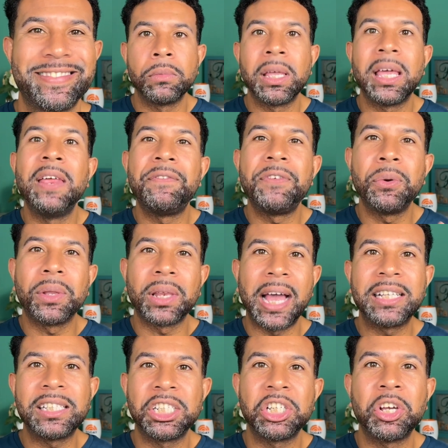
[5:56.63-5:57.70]
And if you would like
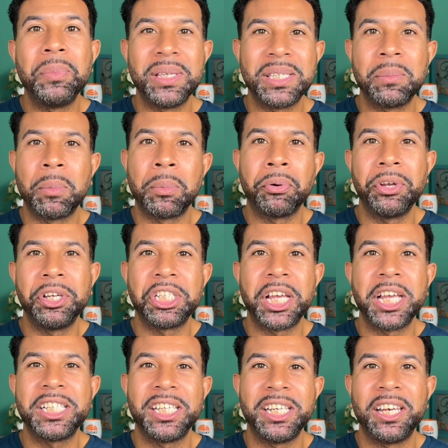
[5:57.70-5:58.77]
to show me some
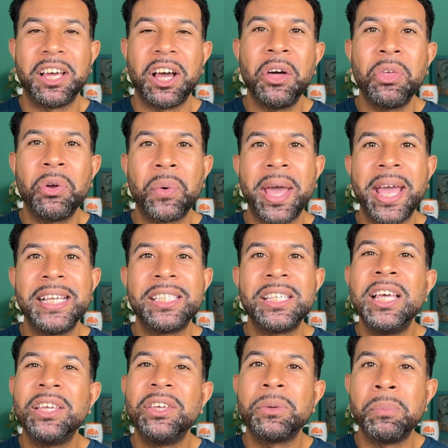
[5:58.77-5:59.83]
appreciation in other ways,
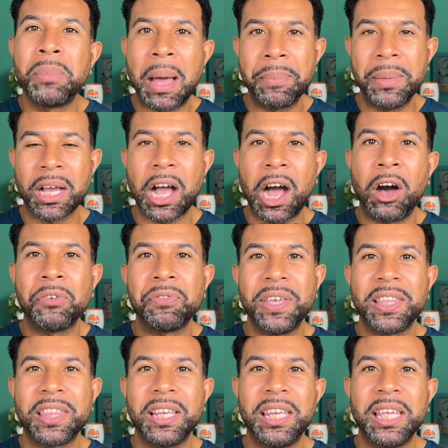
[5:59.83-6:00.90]
you can buy me a coffee
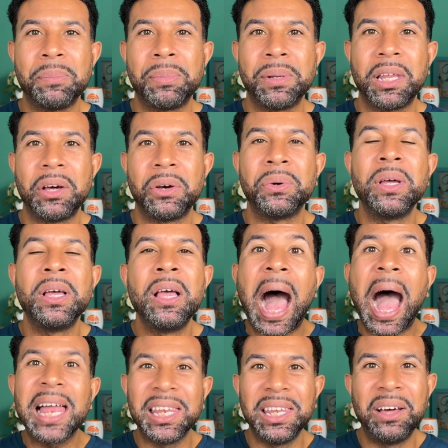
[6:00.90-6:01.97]
at the link below. I
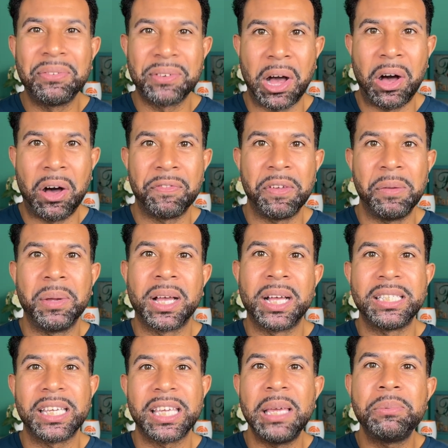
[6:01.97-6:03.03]
love coffee because
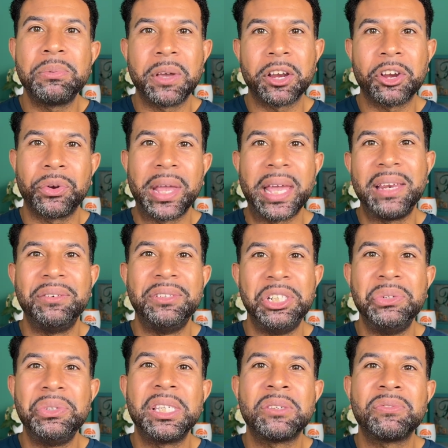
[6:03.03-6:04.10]
it keeps my creative
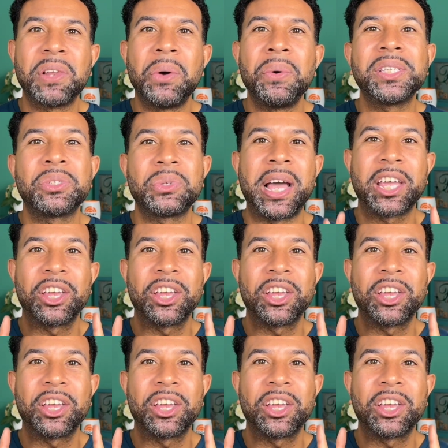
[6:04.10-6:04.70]
juices flowing so I can